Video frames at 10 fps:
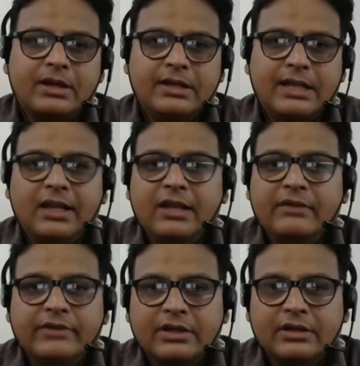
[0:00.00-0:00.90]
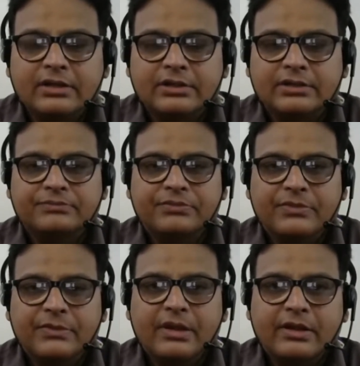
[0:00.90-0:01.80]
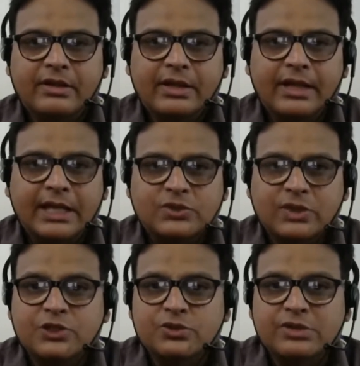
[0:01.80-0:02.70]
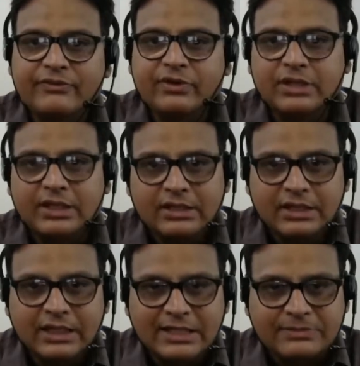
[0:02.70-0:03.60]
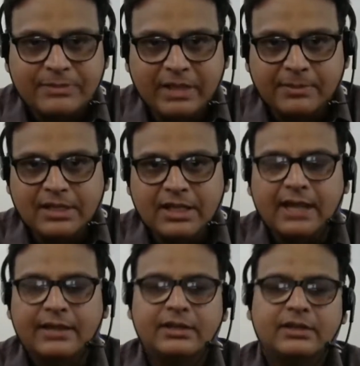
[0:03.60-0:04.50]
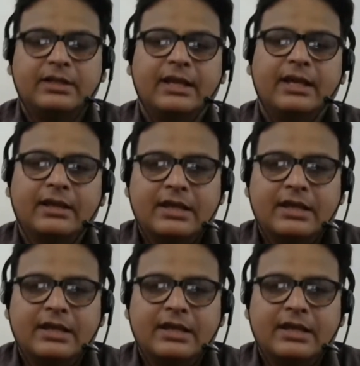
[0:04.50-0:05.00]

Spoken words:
Delhi were actually chosen for that experiment, and they